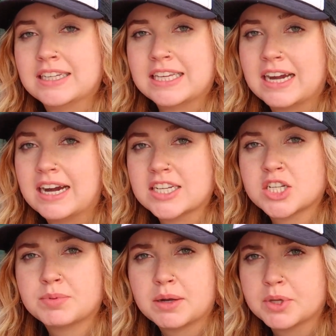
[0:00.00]
Yeah, I
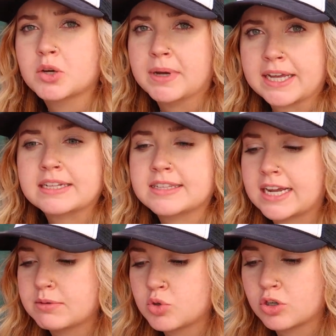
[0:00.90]
should probably go back inside.
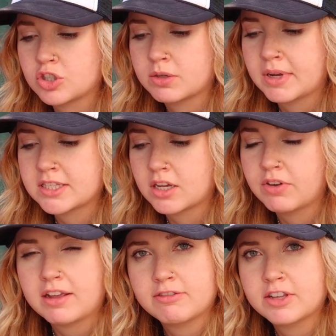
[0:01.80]
I'm torturing myself.
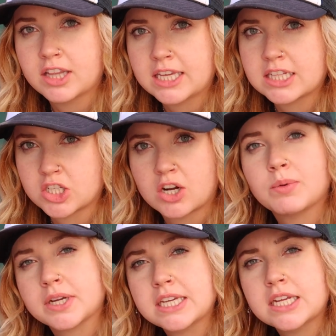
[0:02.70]
I feel like it's not
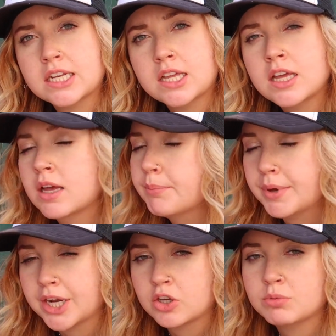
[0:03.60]
working, but
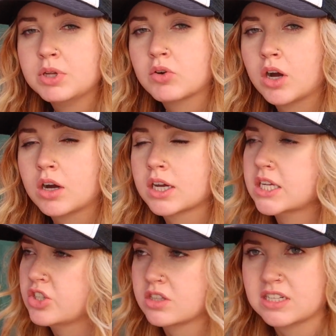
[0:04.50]
I could be wrong.
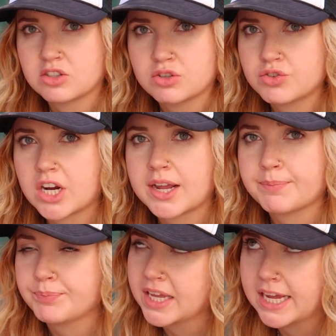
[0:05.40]
It just needs to dry
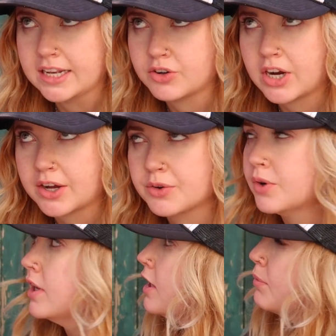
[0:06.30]
and crackle.
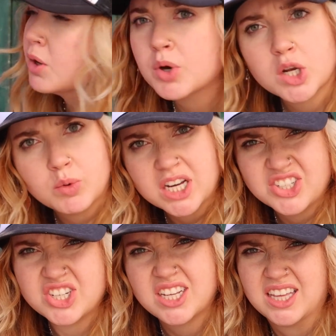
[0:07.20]
But I want to
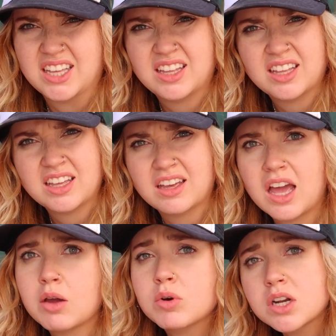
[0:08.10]
watch it.
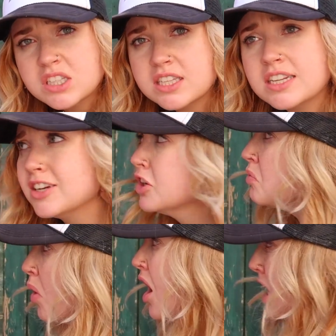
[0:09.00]
I want to sit here
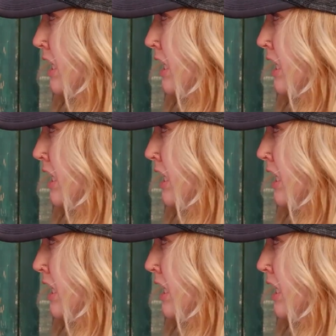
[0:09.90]
and look.